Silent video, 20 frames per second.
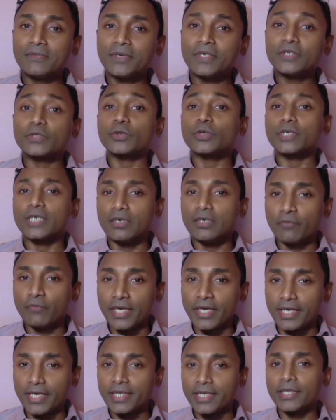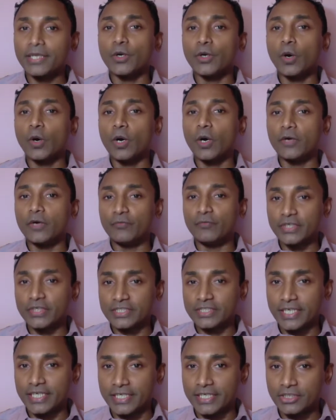to convey your
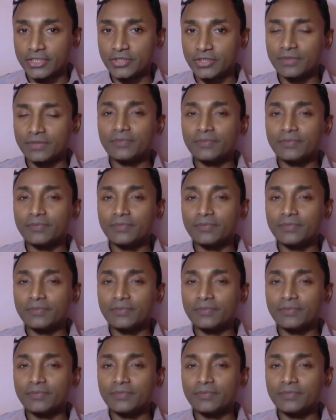appreciation,